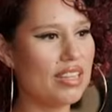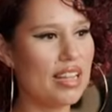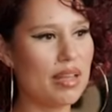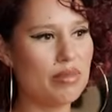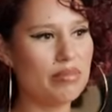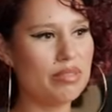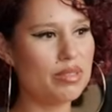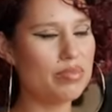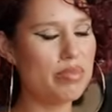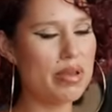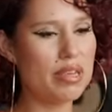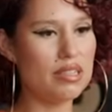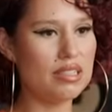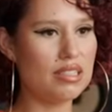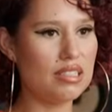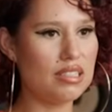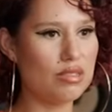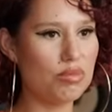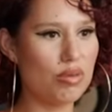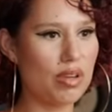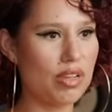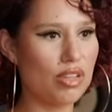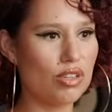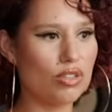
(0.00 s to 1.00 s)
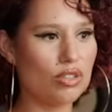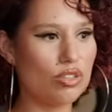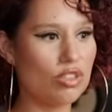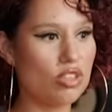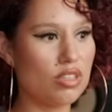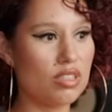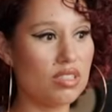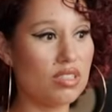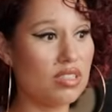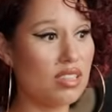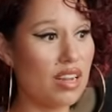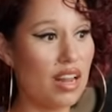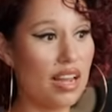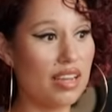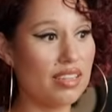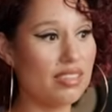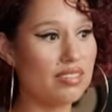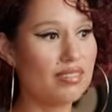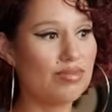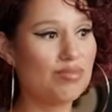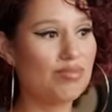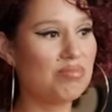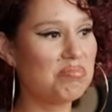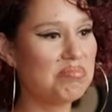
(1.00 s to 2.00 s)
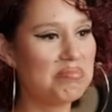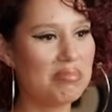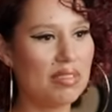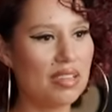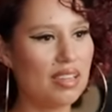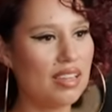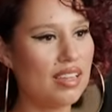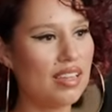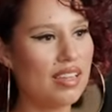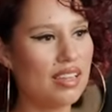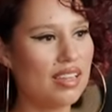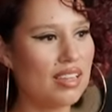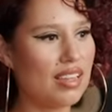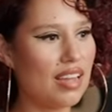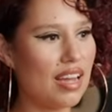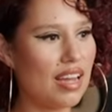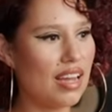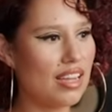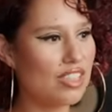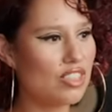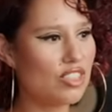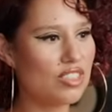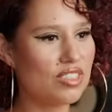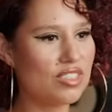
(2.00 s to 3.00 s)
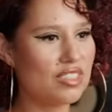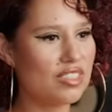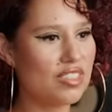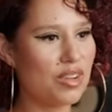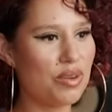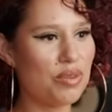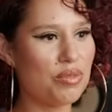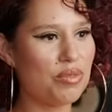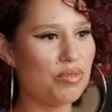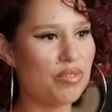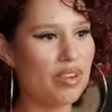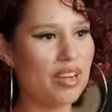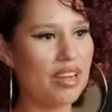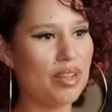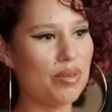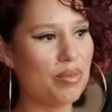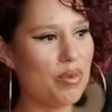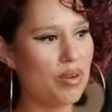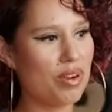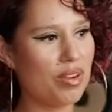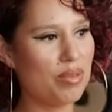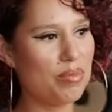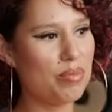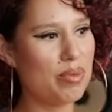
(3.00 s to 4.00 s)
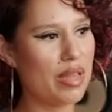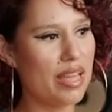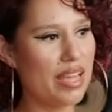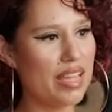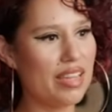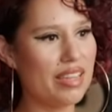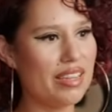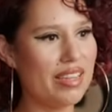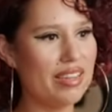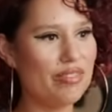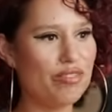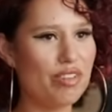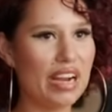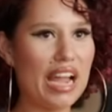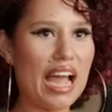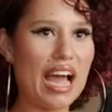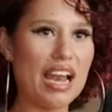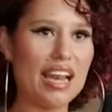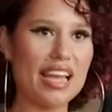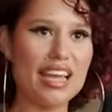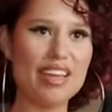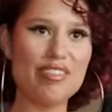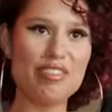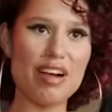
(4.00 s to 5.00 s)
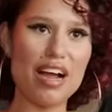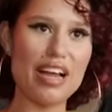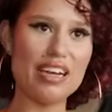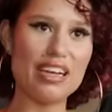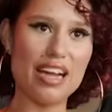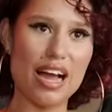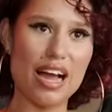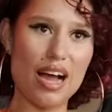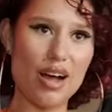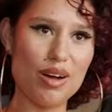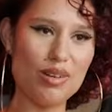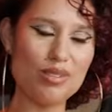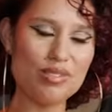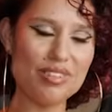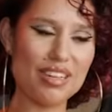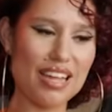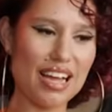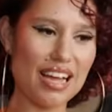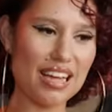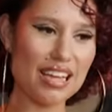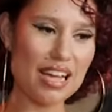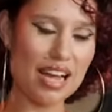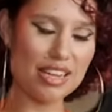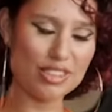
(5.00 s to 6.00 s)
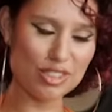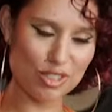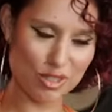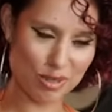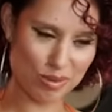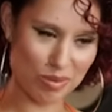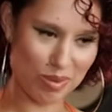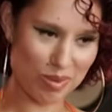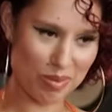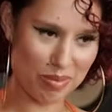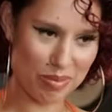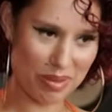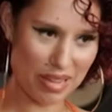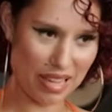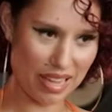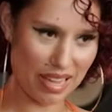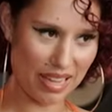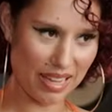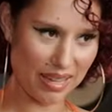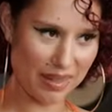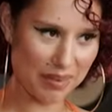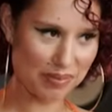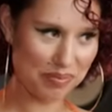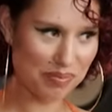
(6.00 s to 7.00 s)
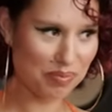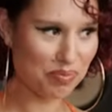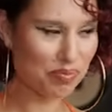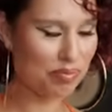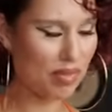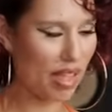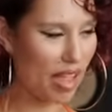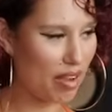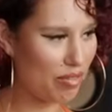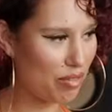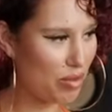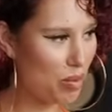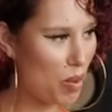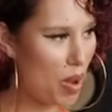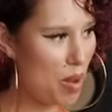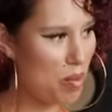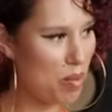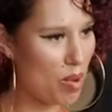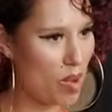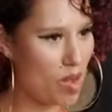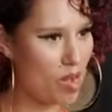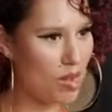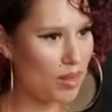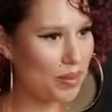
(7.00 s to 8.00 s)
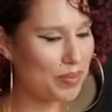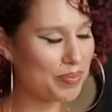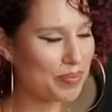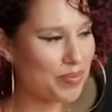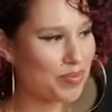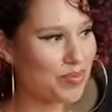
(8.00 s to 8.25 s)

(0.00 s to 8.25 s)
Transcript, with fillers: in them spaces where you're just like I just don't really want to be in reality right now. Like, I just want to be everywhere but